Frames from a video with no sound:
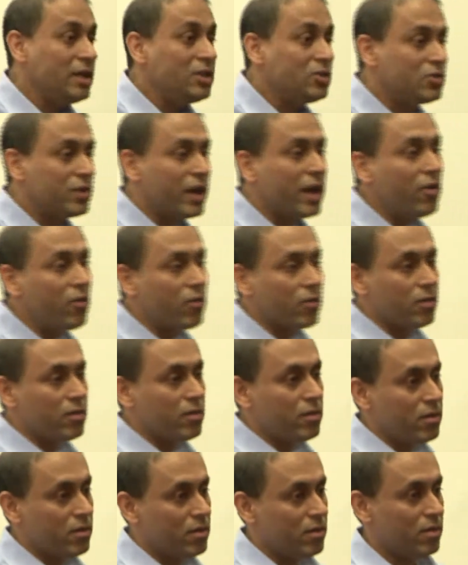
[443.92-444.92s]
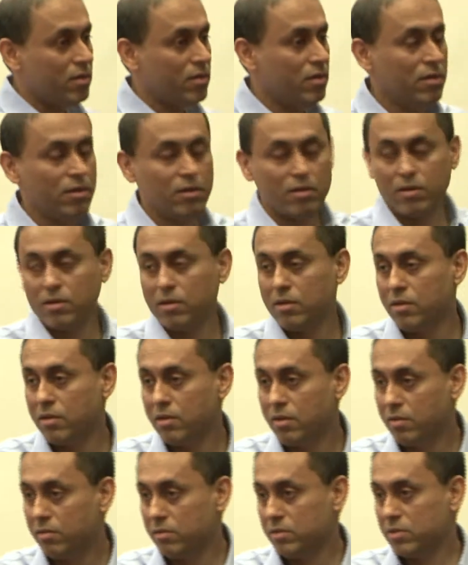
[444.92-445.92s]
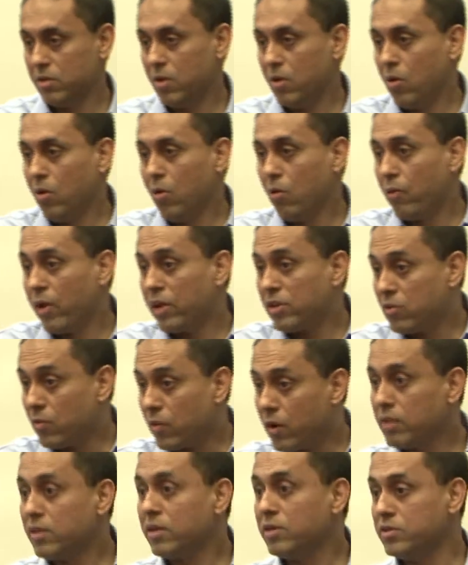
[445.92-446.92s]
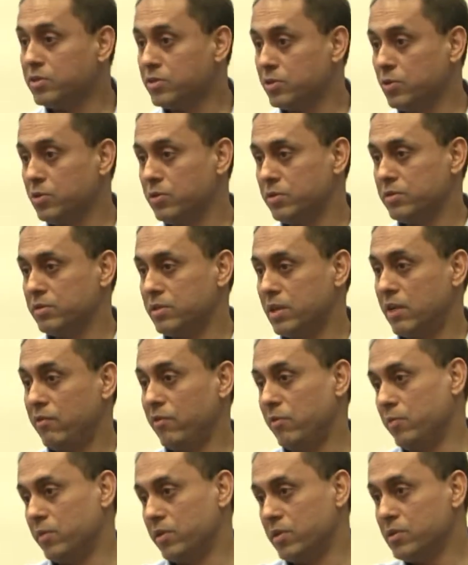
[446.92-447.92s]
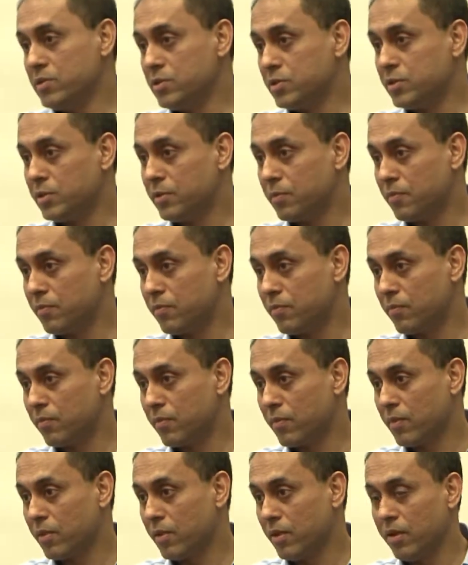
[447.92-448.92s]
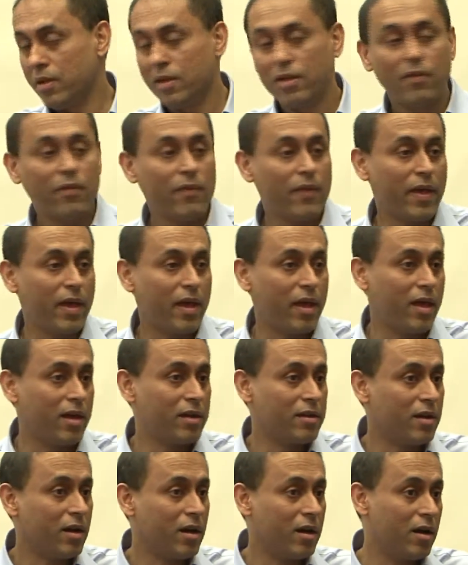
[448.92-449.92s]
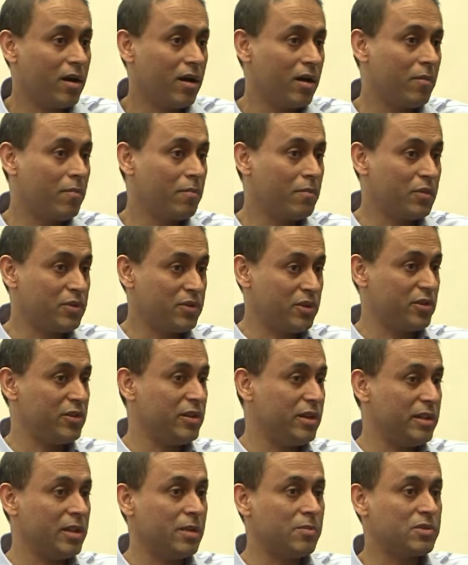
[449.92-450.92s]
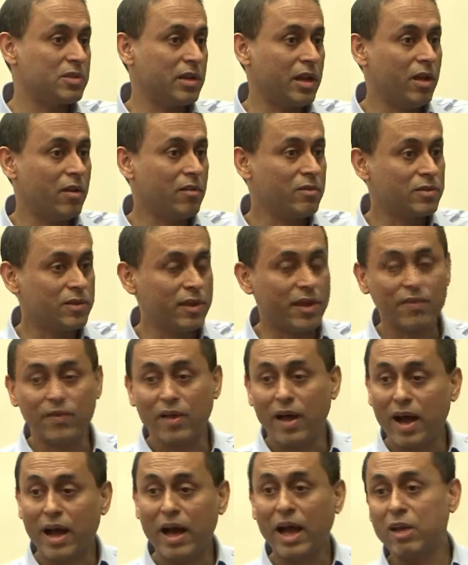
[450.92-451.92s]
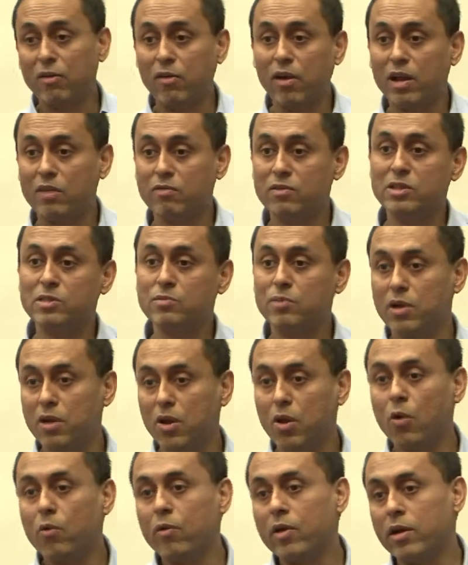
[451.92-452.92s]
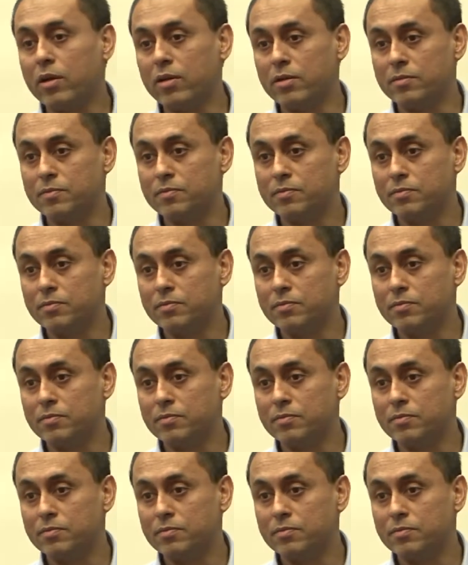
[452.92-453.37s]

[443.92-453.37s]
In general, there's a whole range of other institutions that have emerged that are positioning themselves in the high relevance but low rigor.